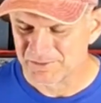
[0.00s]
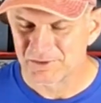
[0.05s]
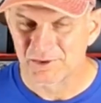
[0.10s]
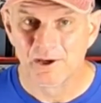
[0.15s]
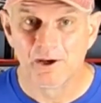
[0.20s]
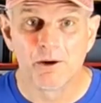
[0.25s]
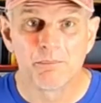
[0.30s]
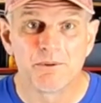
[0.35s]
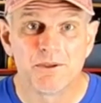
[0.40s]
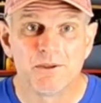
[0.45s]
So
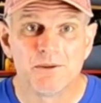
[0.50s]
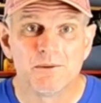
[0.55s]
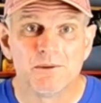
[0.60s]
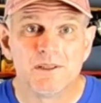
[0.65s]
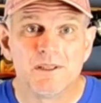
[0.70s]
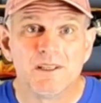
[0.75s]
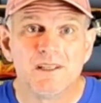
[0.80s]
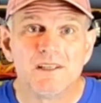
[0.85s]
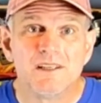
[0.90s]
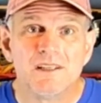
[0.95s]
hope
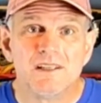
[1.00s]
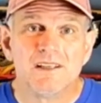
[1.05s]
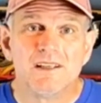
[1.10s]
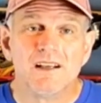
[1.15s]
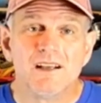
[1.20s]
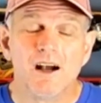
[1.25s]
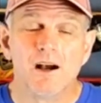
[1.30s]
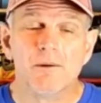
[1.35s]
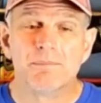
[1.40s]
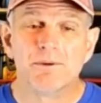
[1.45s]

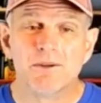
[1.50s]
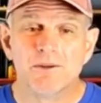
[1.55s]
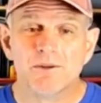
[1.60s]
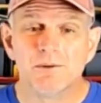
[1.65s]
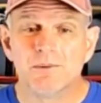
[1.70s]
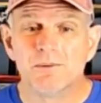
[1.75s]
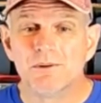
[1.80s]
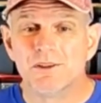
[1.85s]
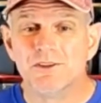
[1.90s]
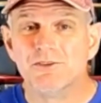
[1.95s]

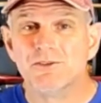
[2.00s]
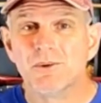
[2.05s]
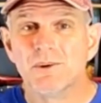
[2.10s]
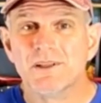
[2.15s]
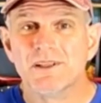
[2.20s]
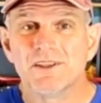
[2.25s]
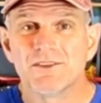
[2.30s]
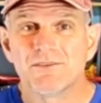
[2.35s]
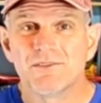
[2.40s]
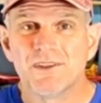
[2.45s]
you
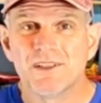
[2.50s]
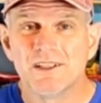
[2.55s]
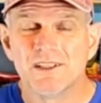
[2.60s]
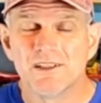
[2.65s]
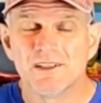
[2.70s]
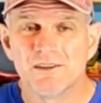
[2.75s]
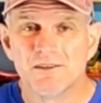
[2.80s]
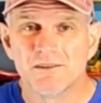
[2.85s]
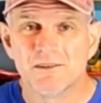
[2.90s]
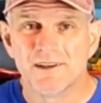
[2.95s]
enjoyed this
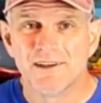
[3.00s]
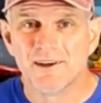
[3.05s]
video.